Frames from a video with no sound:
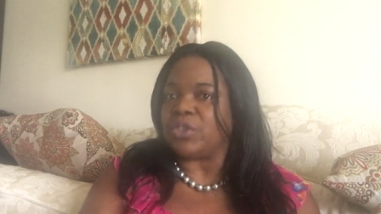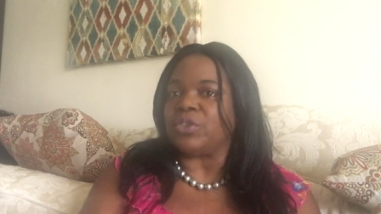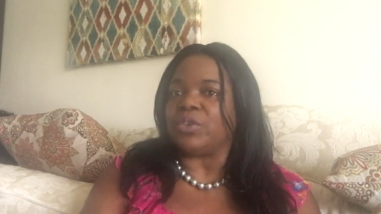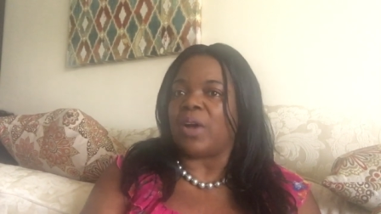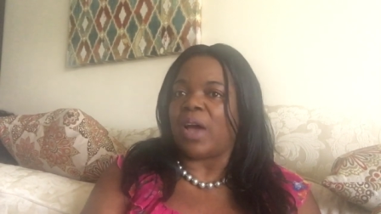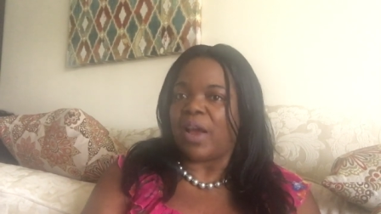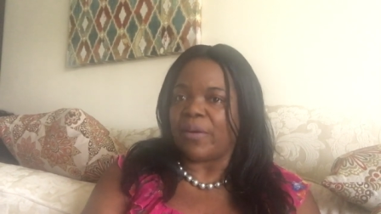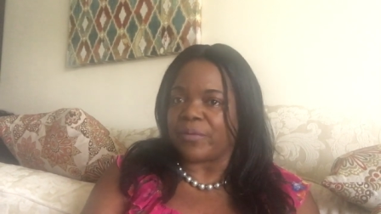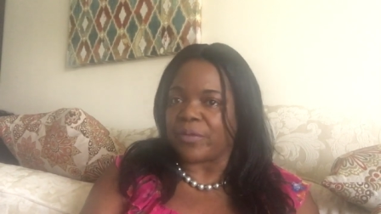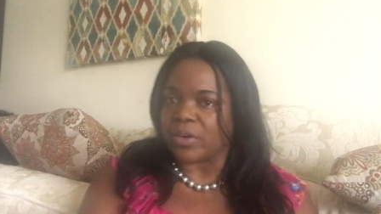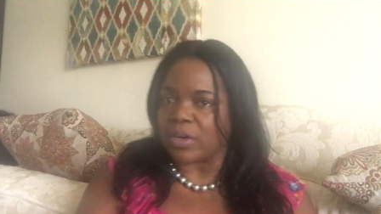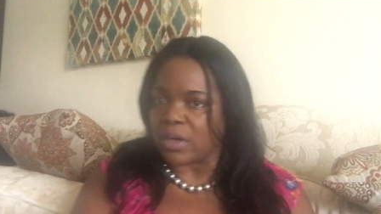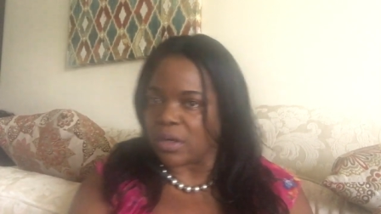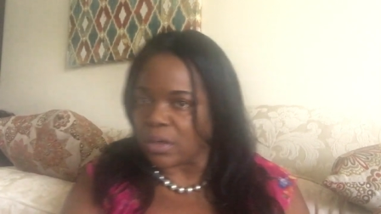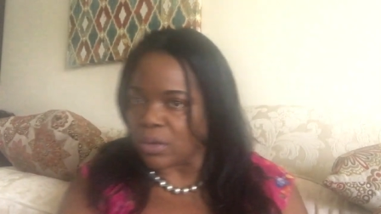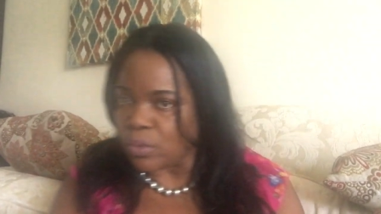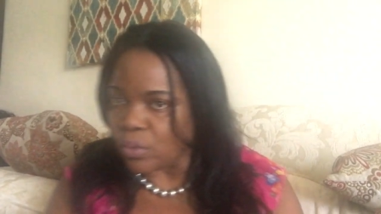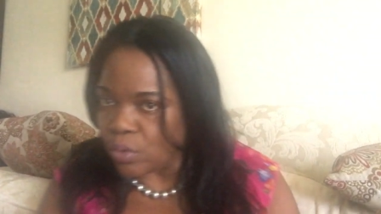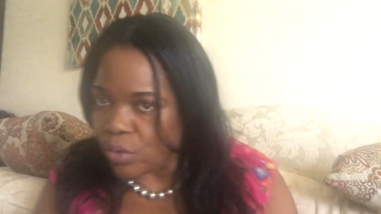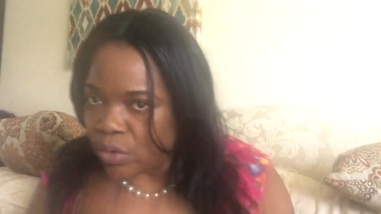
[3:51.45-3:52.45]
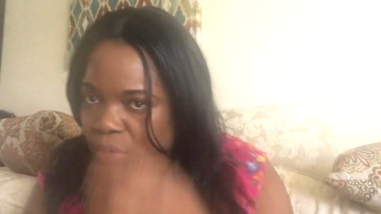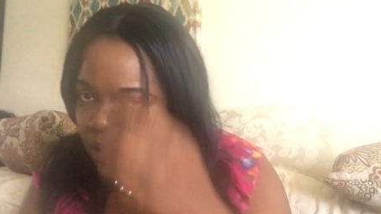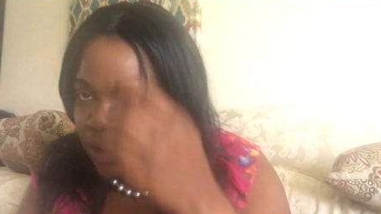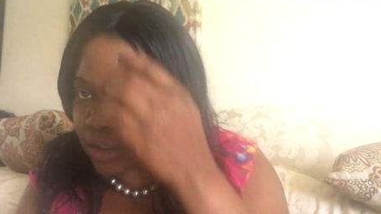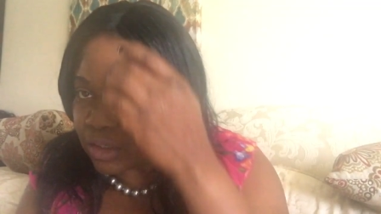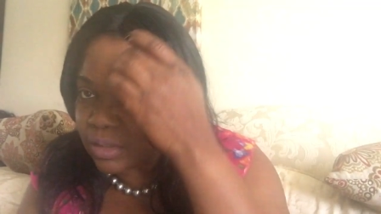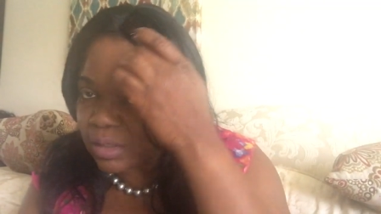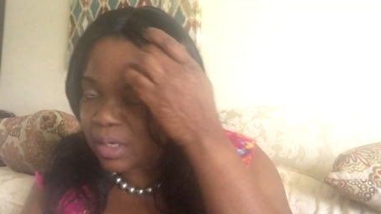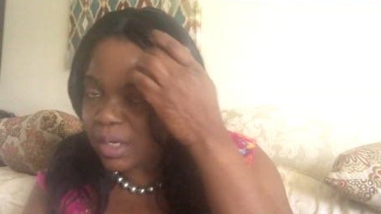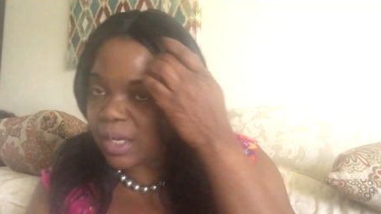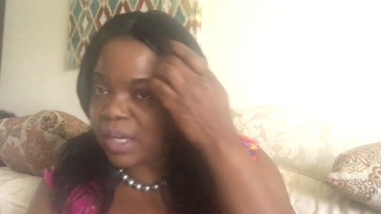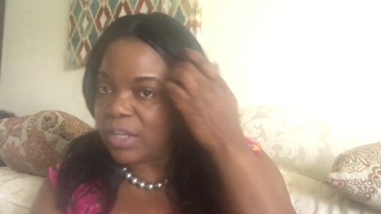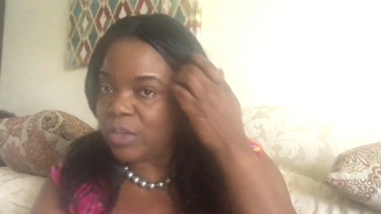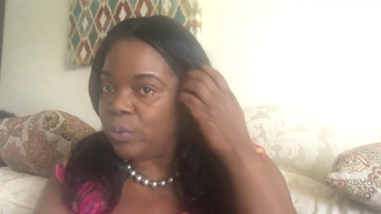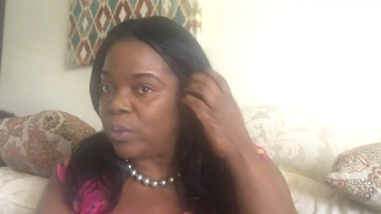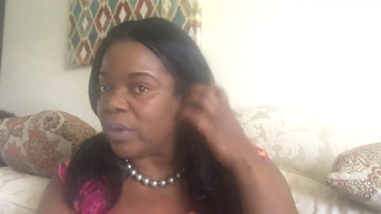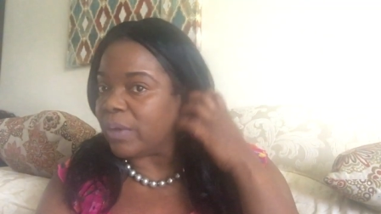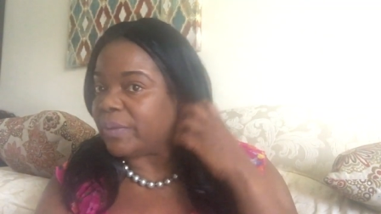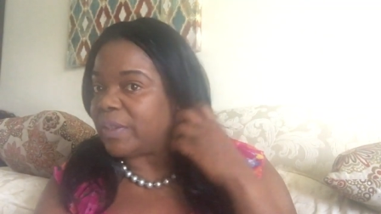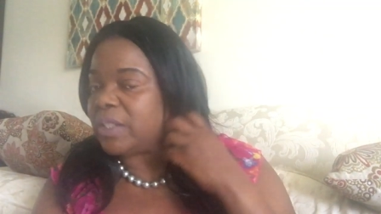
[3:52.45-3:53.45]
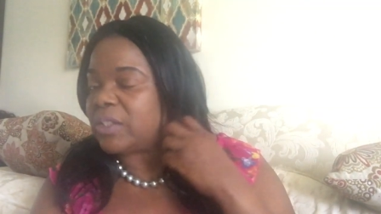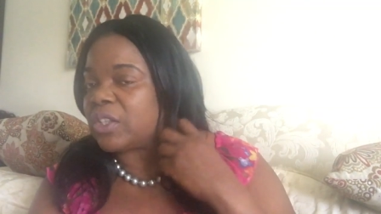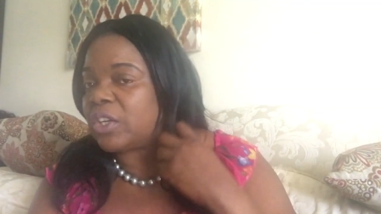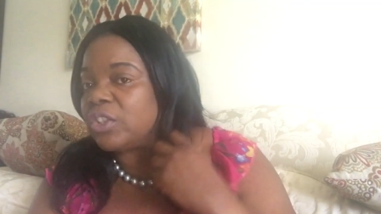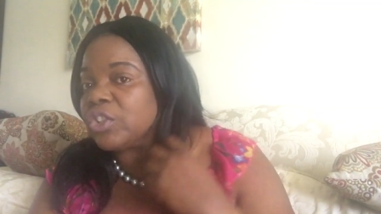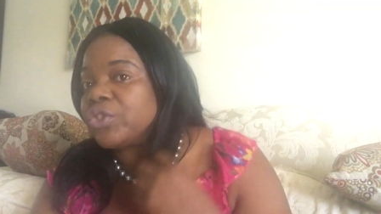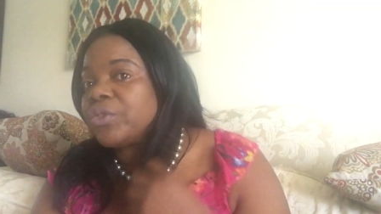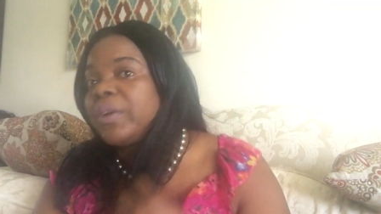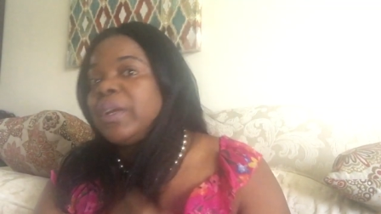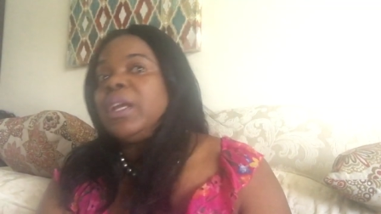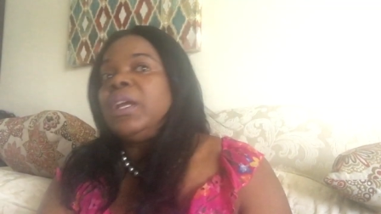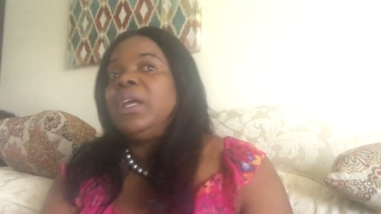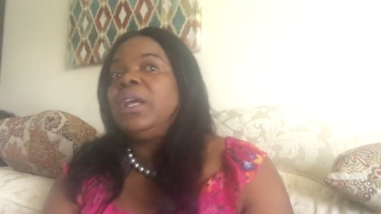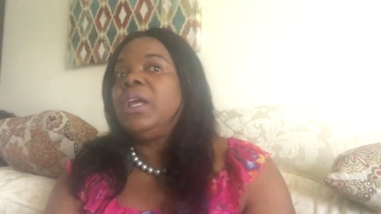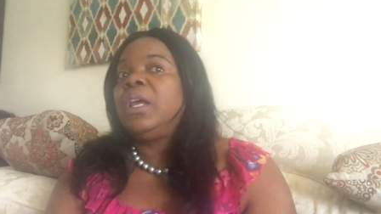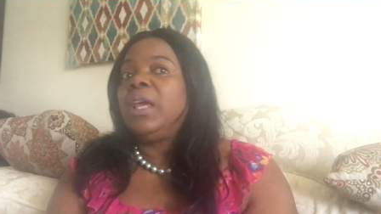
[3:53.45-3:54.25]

to Africa or any one of these countries,